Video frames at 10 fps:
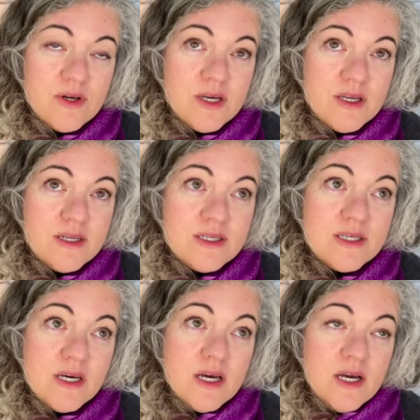and
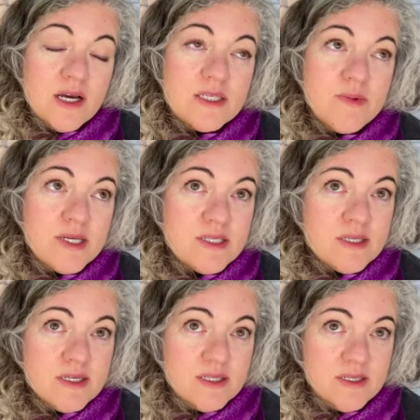
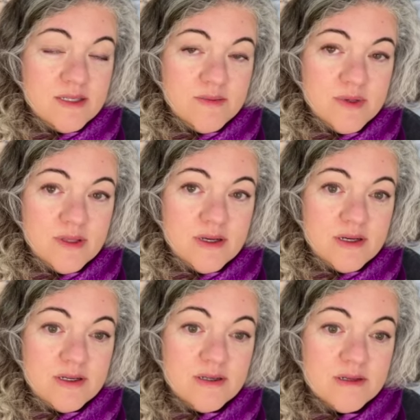especially to some of the